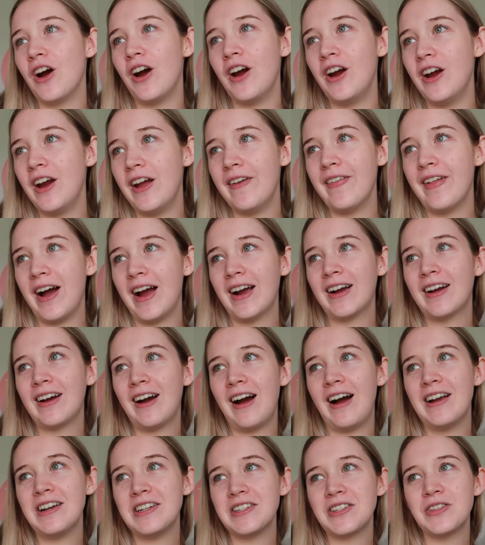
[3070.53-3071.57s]
and
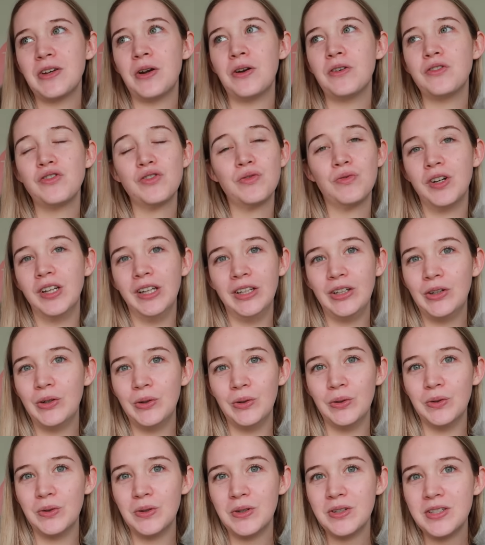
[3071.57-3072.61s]
like I just thought it was really
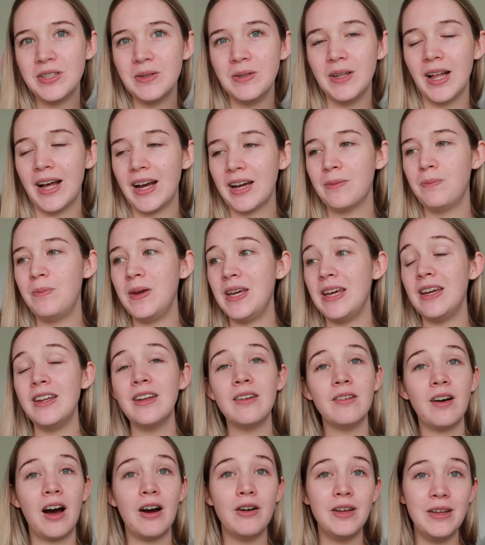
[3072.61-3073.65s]
cool to like
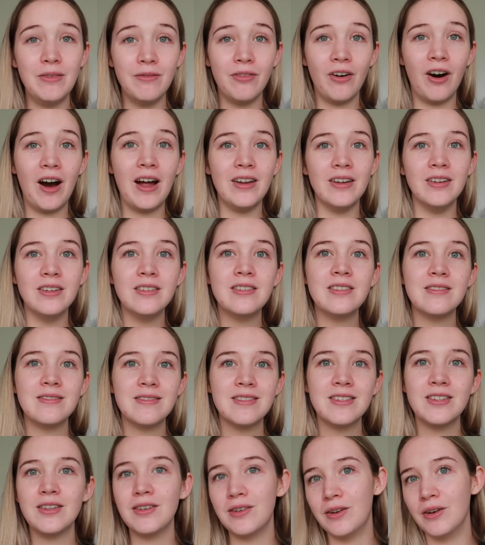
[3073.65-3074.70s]
be invited
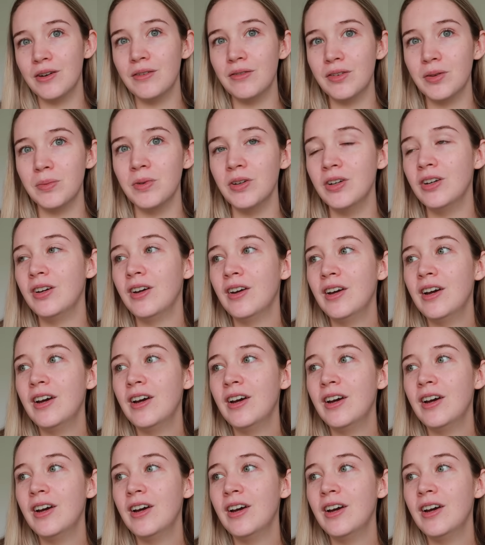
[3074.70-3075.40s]
to Groove in the Moo.